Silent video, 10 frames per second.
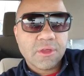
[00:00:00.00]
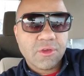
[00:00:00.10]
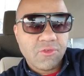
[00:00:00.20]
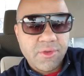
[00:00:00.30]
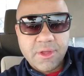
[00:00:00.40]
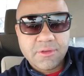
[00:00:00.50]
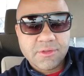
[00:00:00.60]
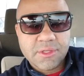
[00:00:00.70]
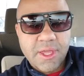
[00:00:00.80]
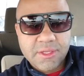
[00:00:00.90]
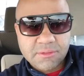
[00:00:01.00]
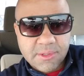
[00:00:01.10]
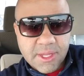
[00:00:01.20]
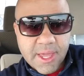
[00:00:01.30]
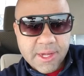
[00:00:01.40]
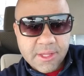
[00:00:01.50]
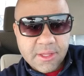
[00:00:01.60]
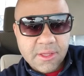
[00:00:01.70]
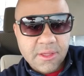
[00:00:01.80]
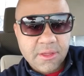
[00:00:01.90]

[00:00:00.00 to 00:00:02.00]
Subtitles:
careers as a mechanic.